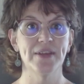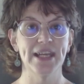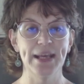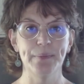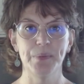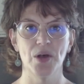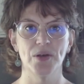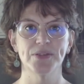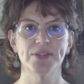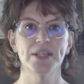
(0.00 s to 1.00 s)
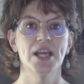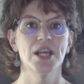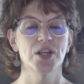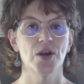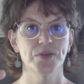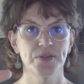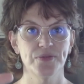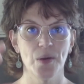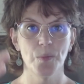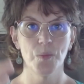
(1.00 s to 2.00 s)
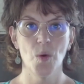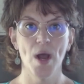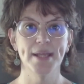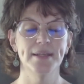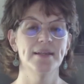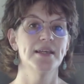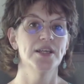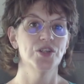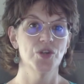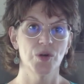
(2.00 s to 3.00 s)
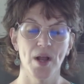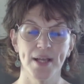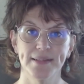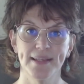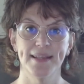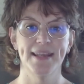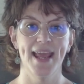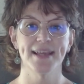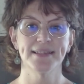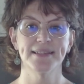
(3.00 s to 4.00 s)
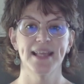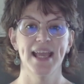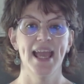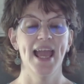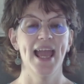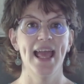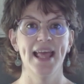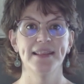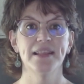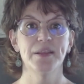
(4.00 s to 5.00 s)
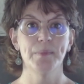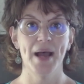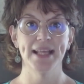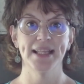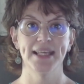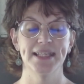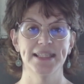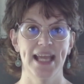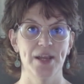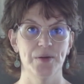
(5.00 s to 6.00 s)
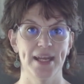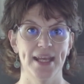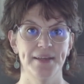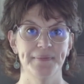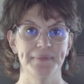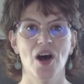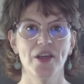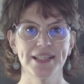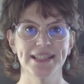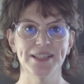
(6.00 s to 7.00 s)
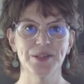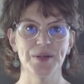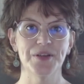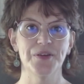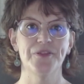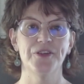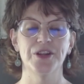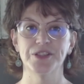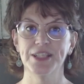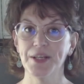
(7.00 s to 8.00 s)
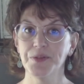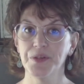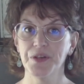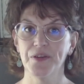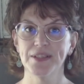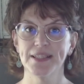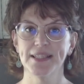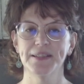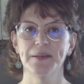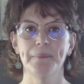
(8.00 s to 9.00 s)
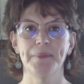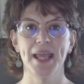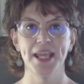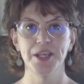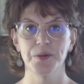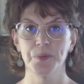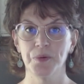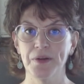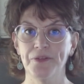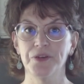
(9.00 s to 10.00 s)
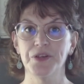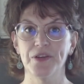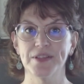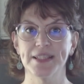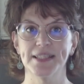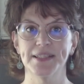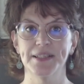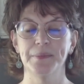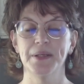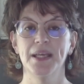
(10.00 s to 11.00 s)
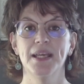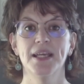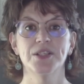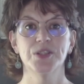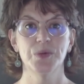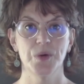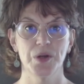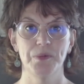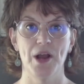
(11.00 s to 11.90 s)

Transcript: of an impulse goes from one neuron to the next, and the myelin integrity. All this is critical for your central nervous system and your peripheral nervous system to work